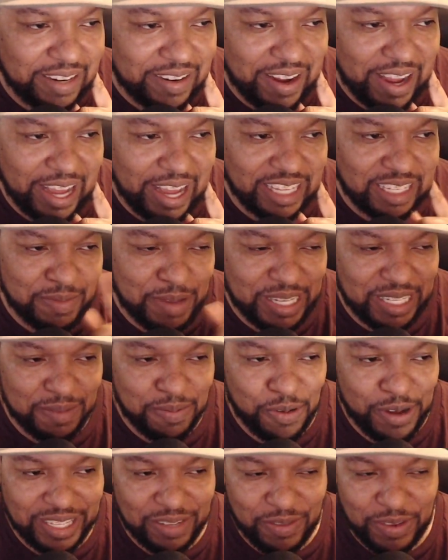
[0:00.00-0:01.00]
They're not exclamation
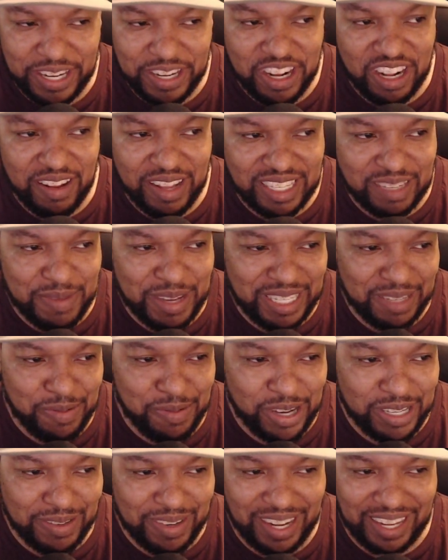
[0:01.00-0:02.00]
points. I wanted to call them exclamation
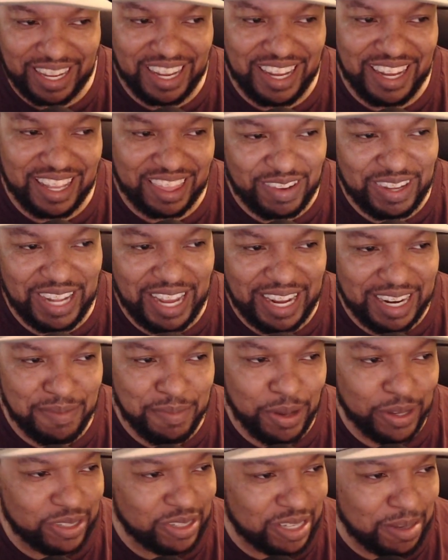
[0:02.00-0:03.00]
points, but like 3
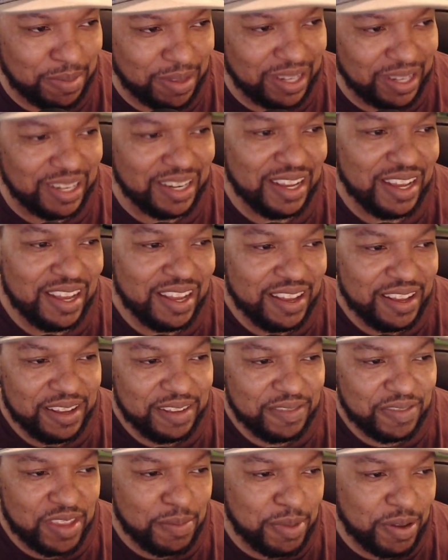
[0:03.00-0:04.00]
lightning bolts or something
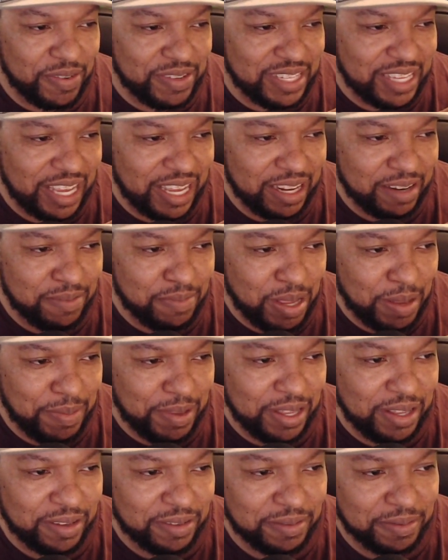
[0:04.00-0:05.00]
above his head,
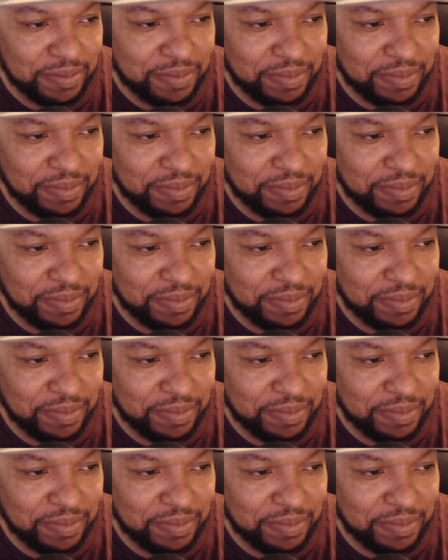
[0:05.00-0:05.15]
maybe.